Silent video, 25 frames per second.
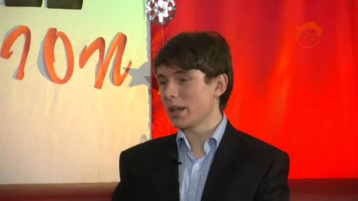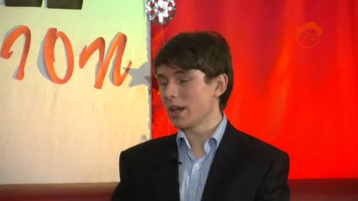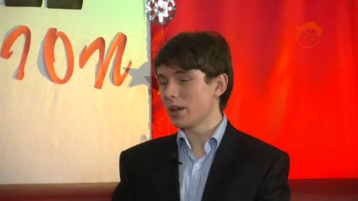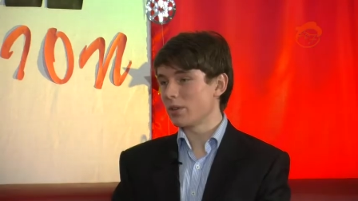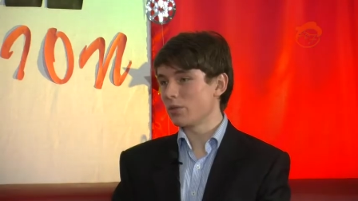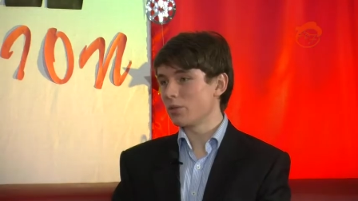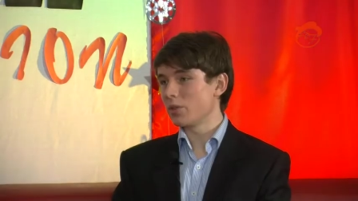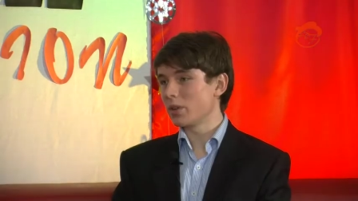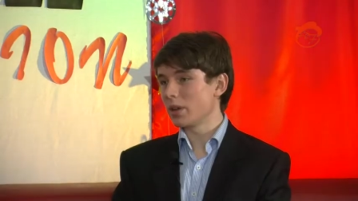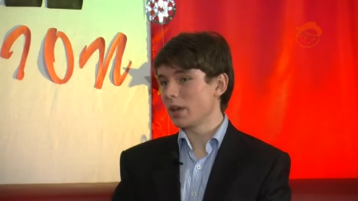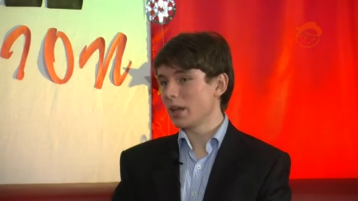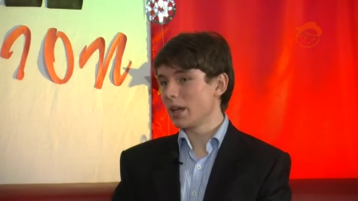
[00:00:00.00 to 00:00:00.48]

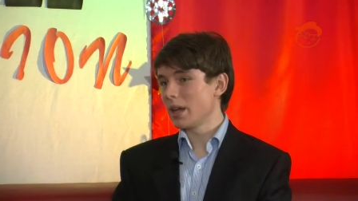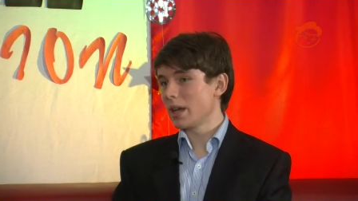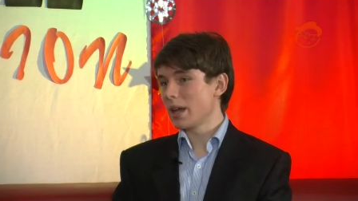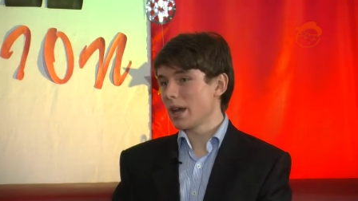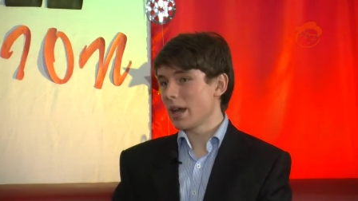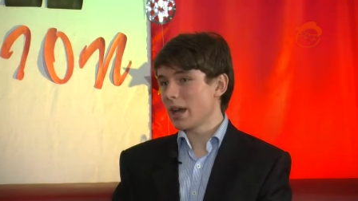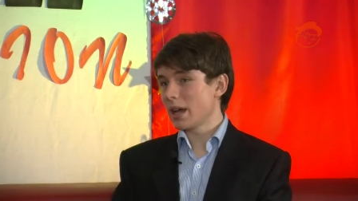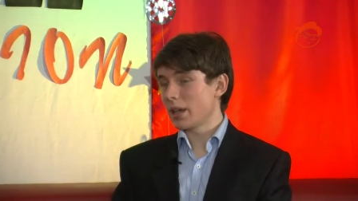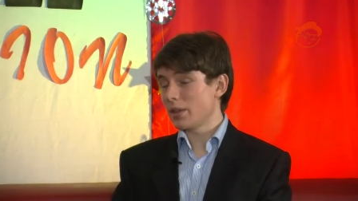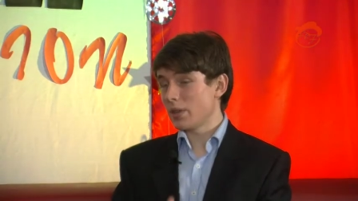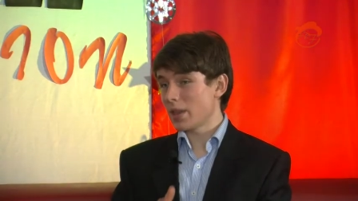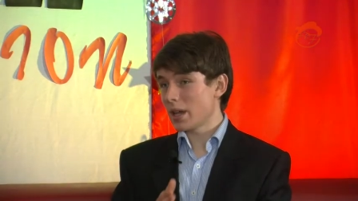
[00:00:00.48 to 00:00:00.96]
love.
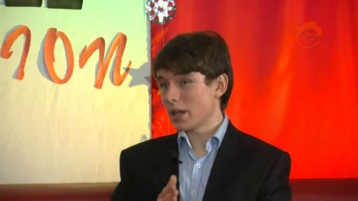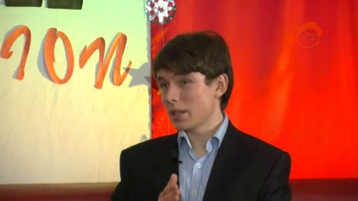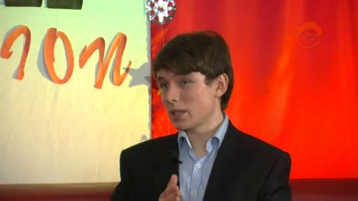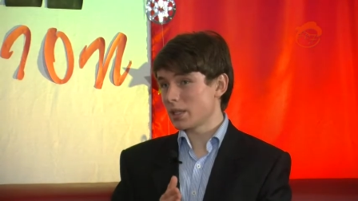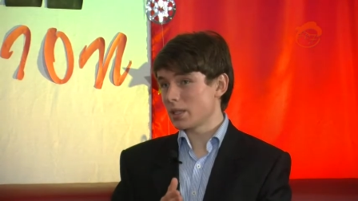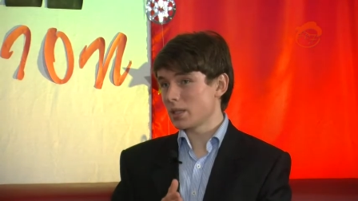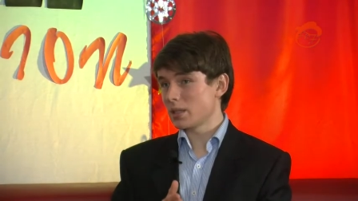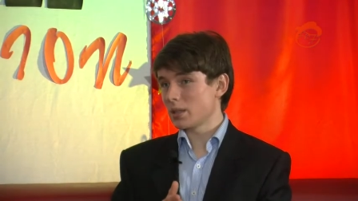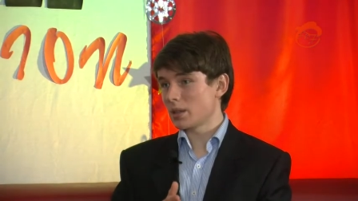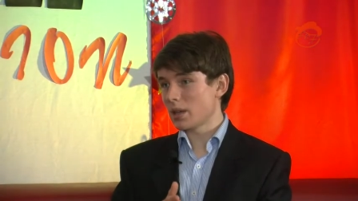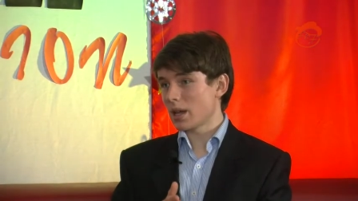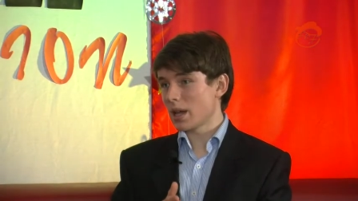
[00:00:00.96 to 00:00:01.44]
And
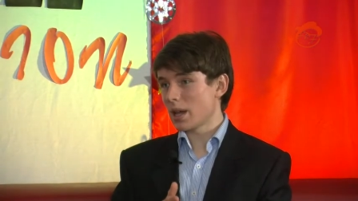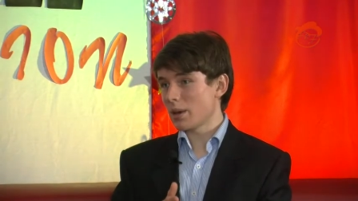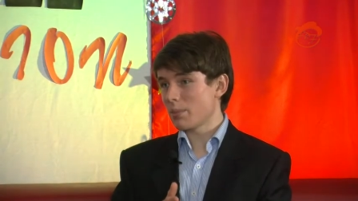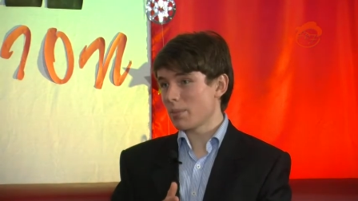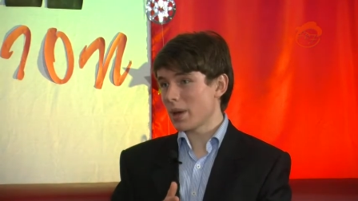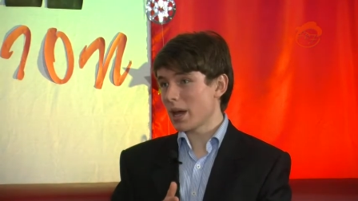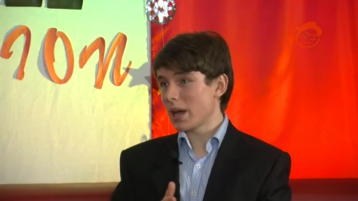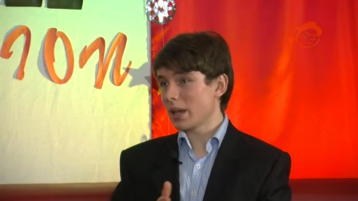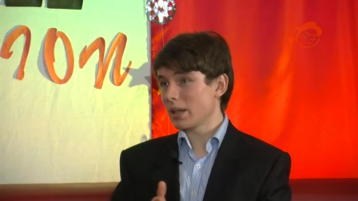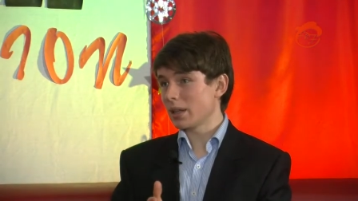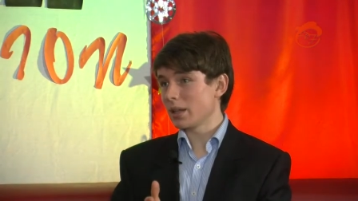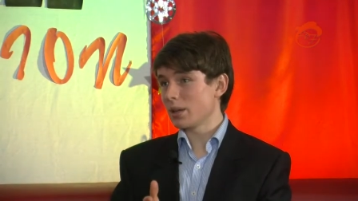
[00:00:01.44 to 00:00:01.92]
that's uh,
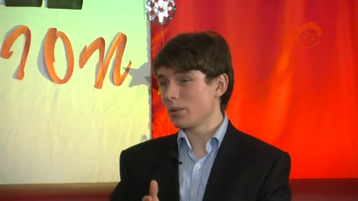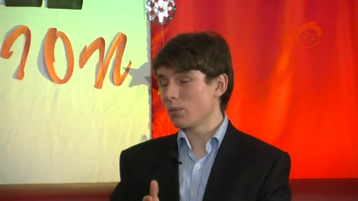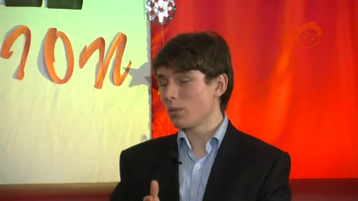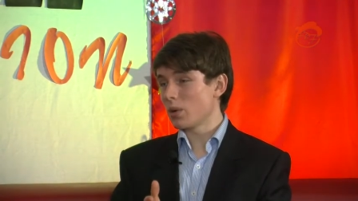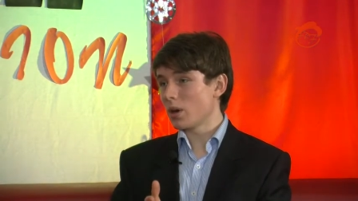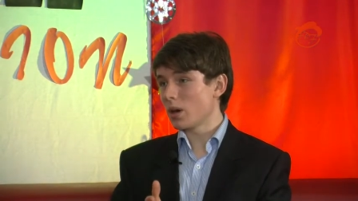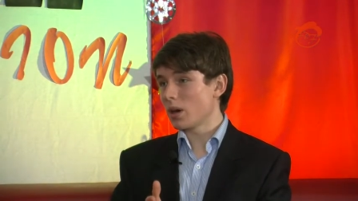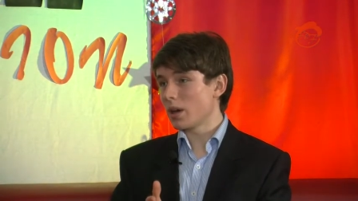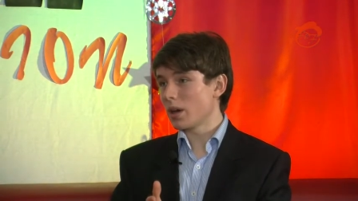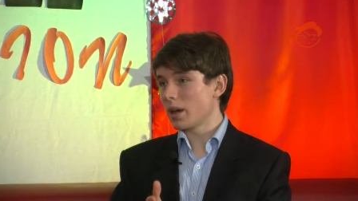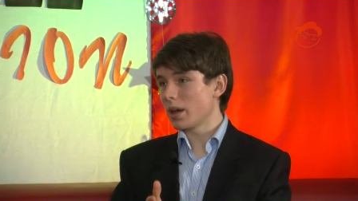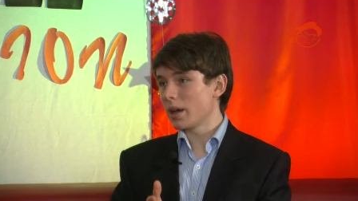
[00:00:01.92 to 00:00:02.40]
partly
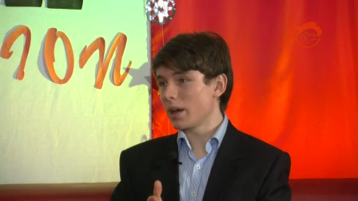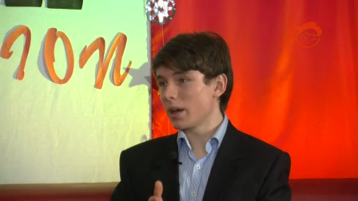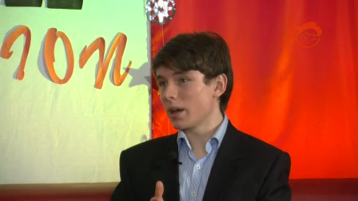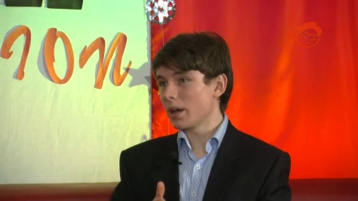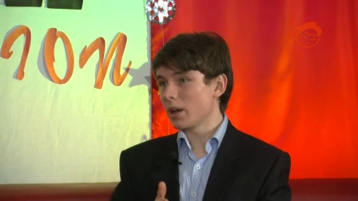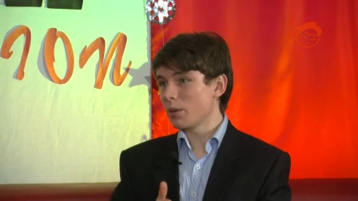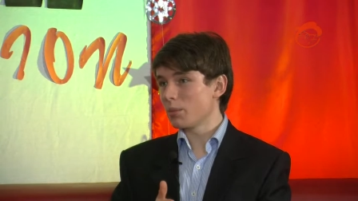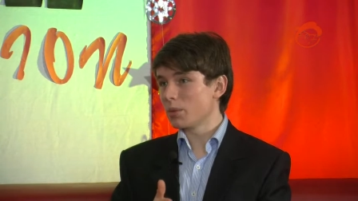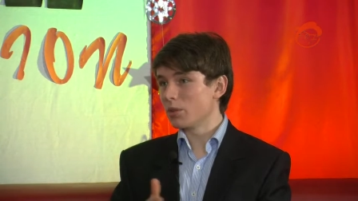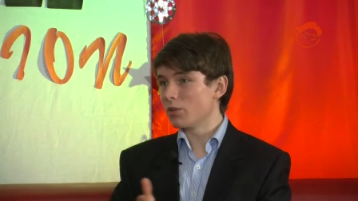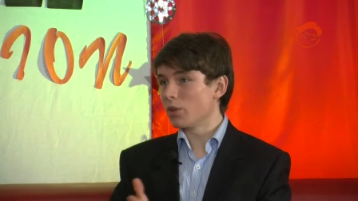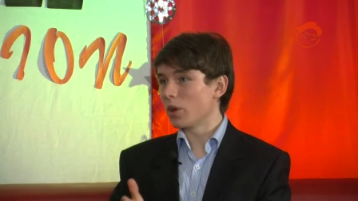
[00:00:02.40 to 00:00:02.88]
why
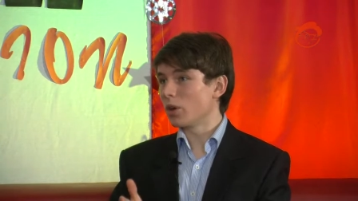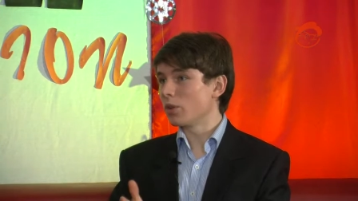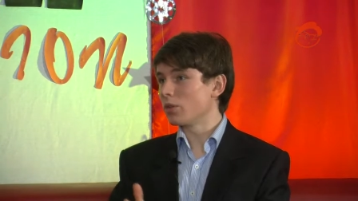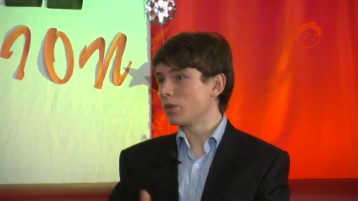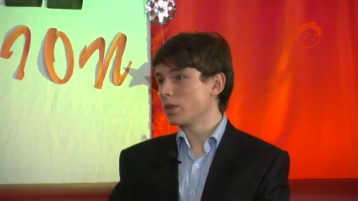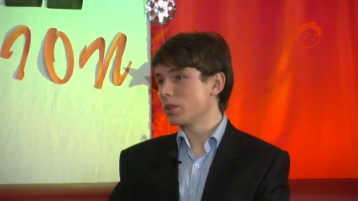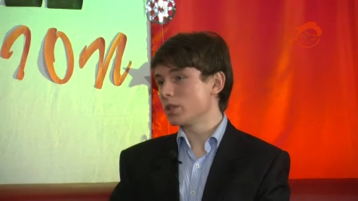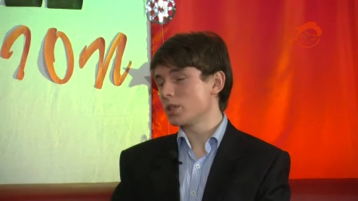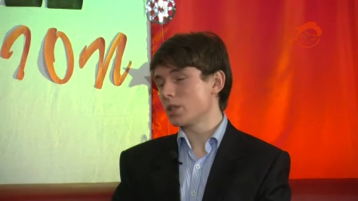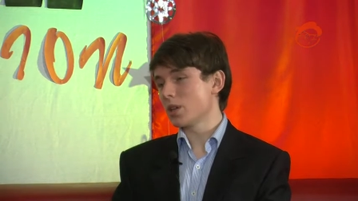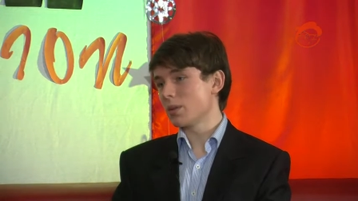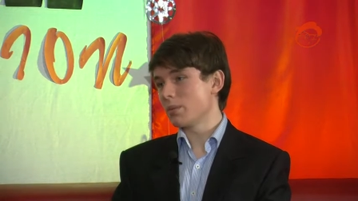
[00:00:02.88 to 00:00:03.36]
I'm
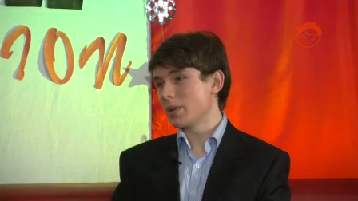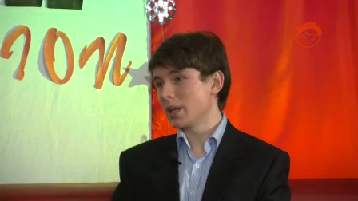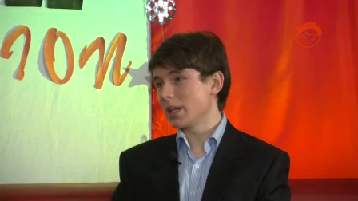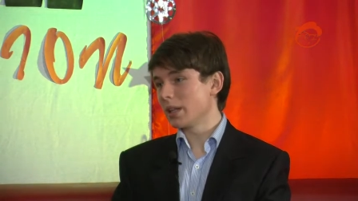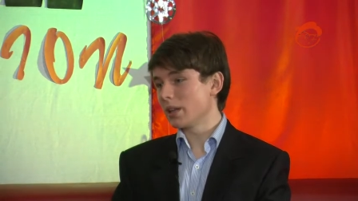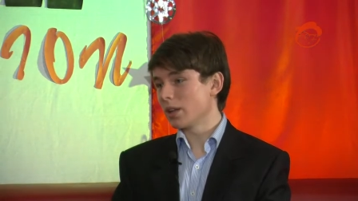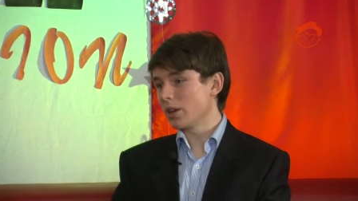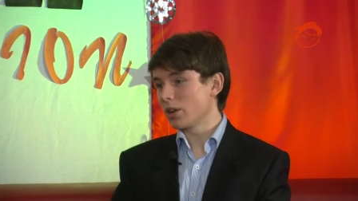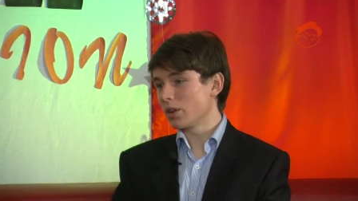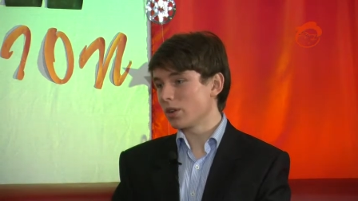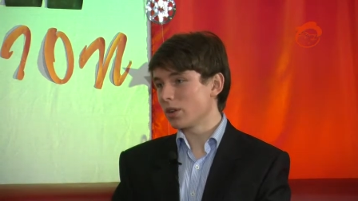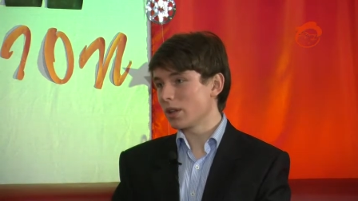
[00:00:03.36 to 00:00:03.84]
involved in so many
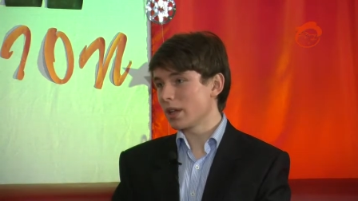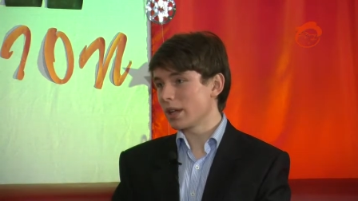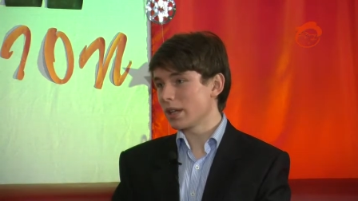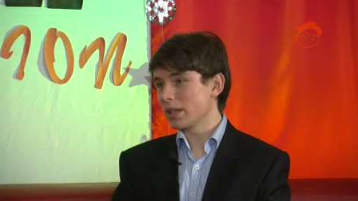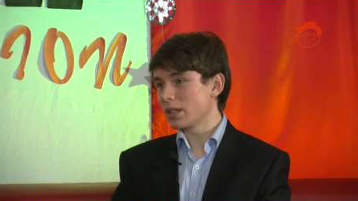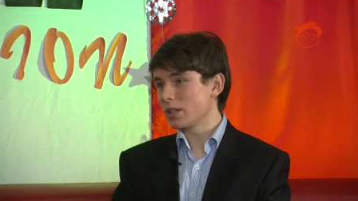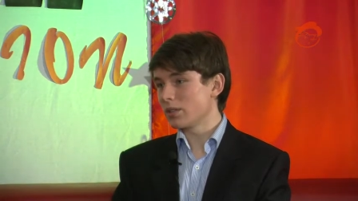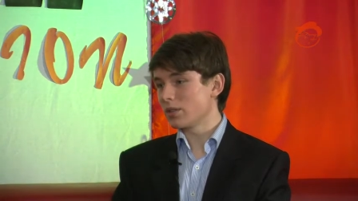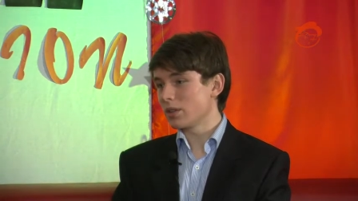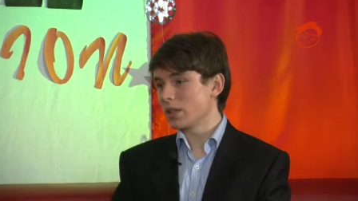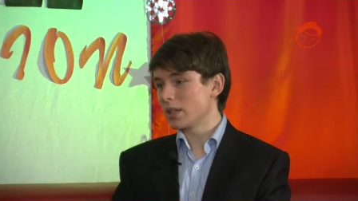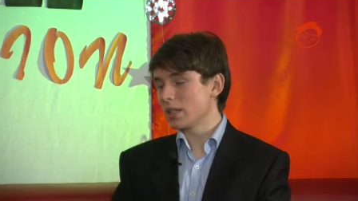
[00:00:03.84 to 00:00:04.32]
local
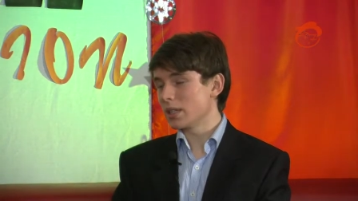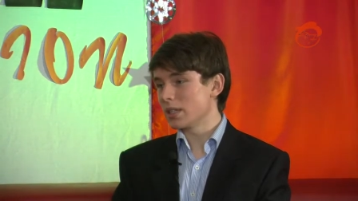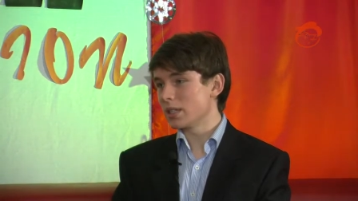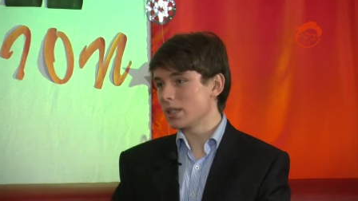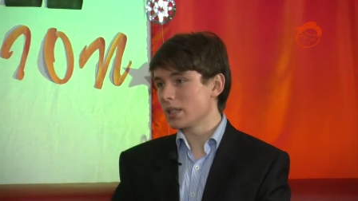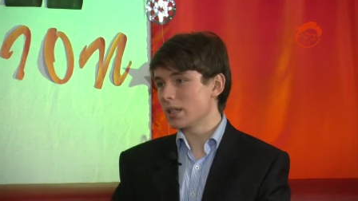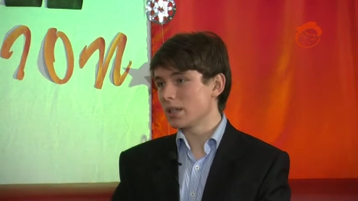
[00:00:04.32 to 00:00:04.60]
activities,